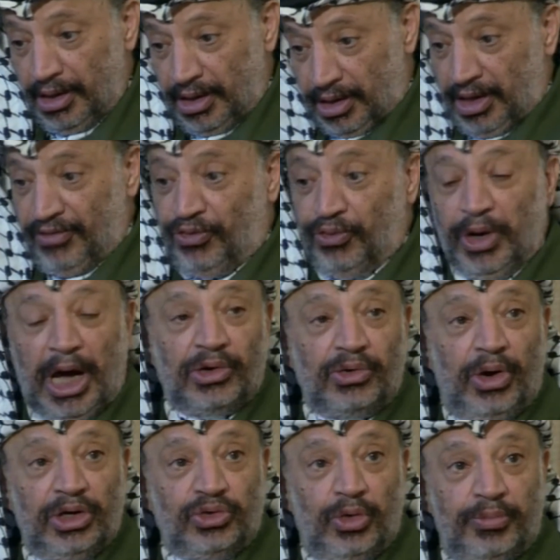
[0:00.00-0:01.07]
If we are
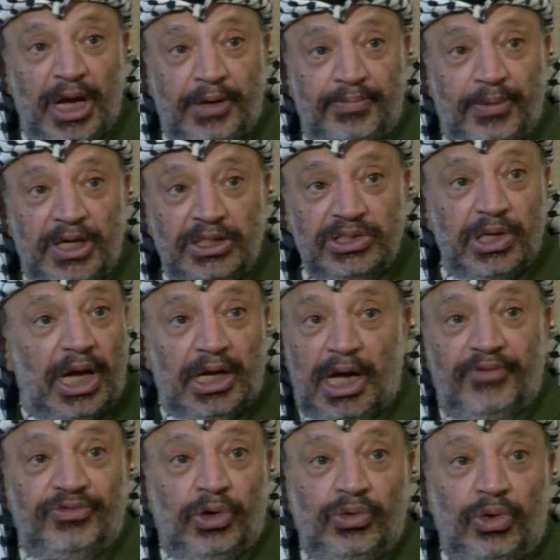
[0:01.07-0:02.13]
going to make peace, I
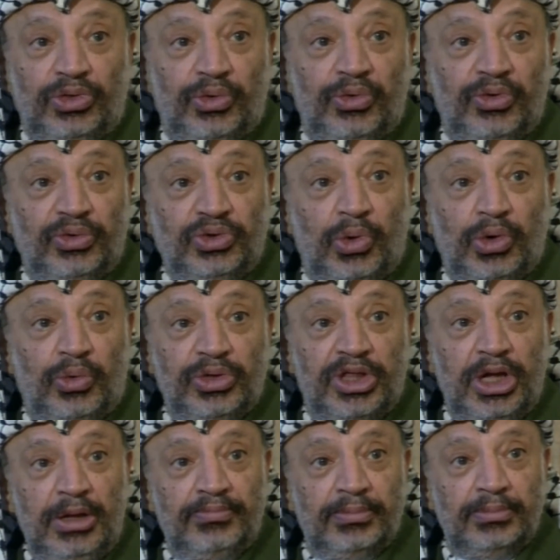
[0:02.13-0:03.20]
have to go to talk with
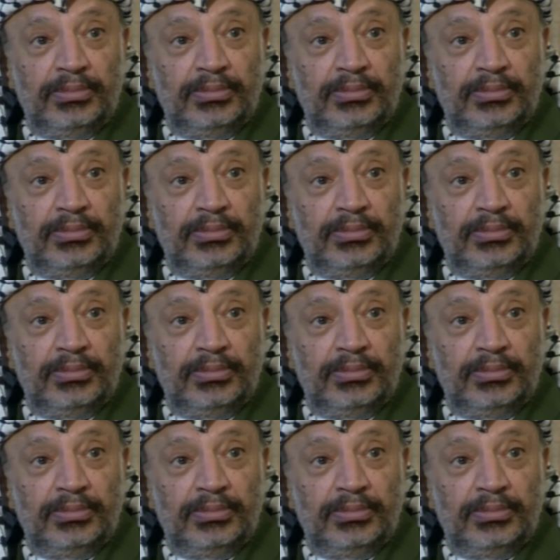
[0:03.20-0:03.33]
him.